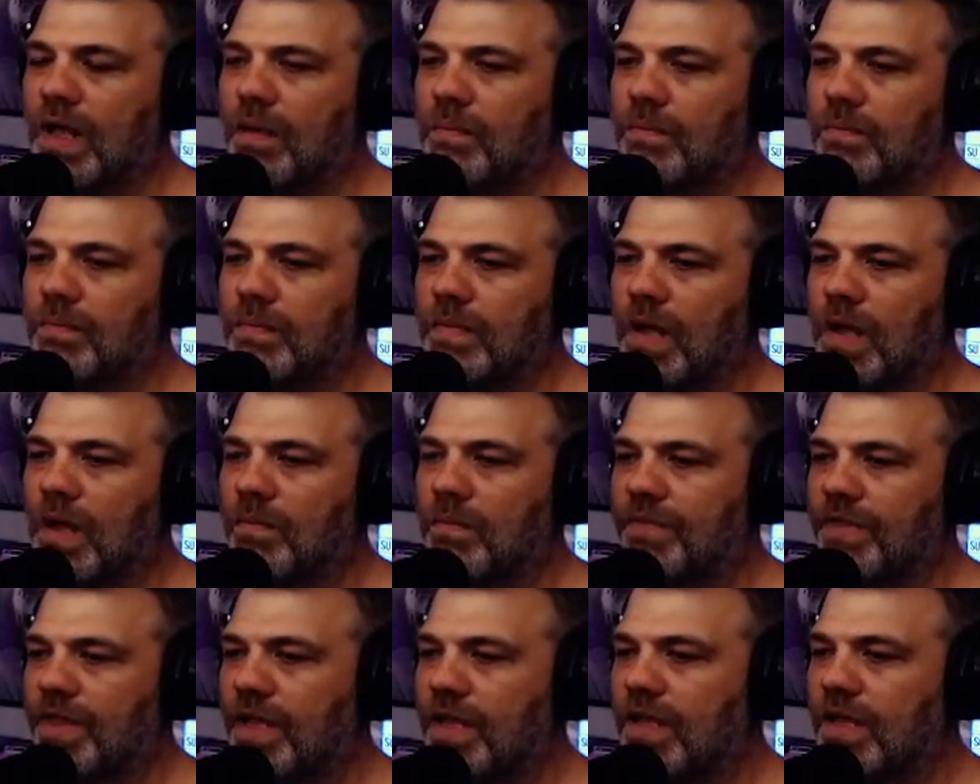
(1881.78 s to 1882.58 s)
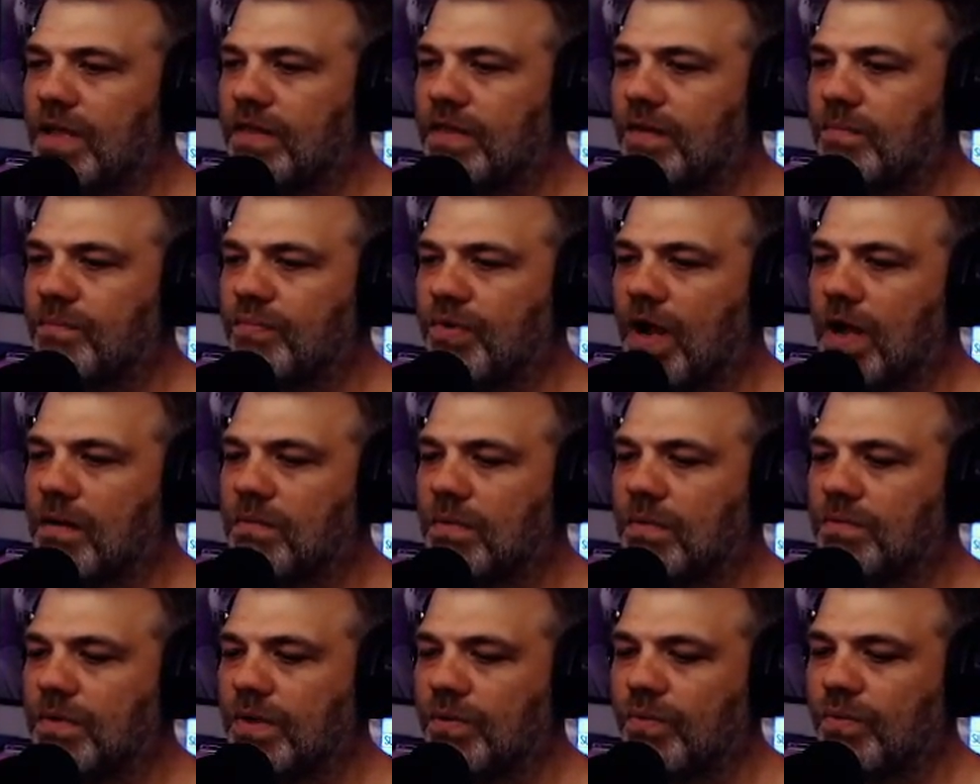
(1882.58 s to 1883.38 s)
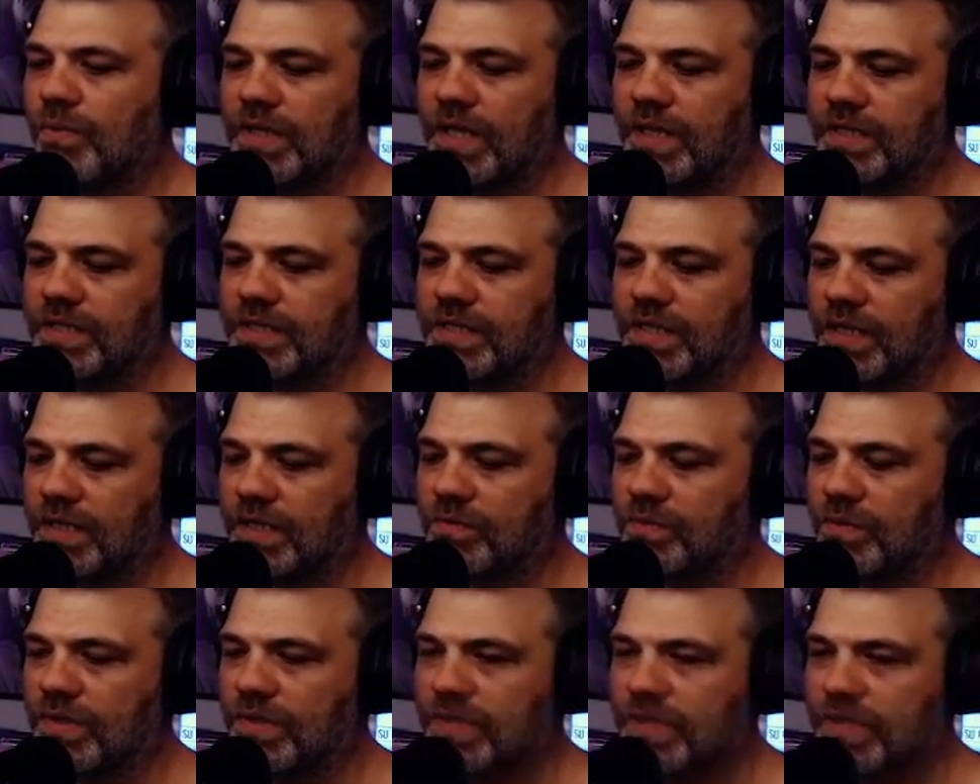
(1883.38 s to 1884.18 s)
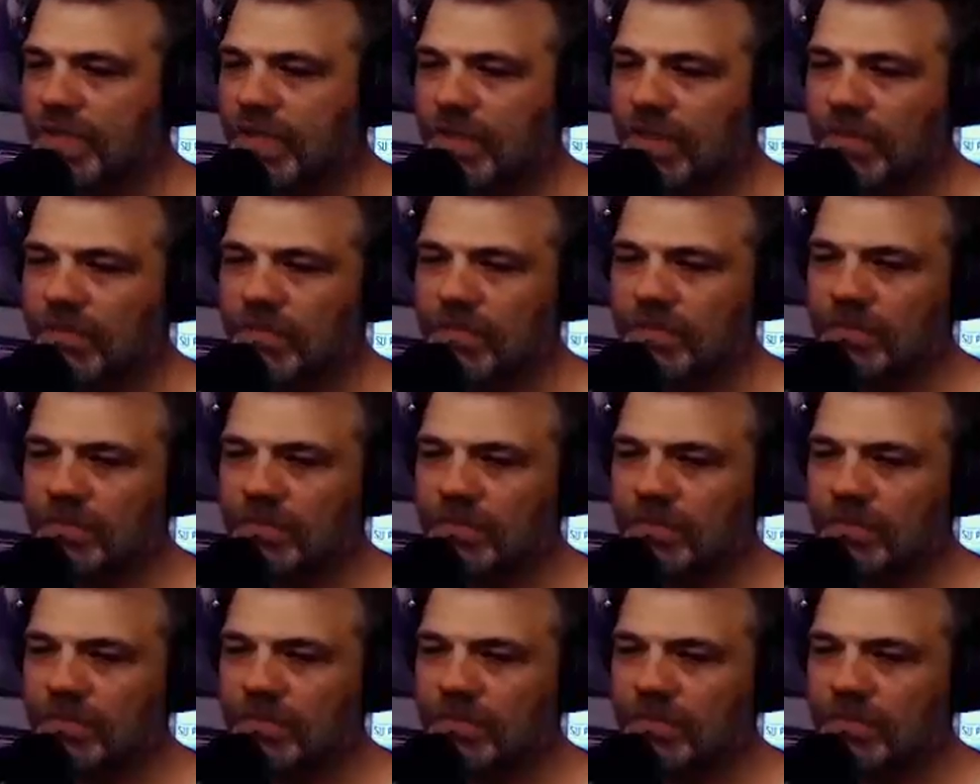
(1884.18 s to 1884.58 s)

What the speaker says: I'm thinking that probably what they did was I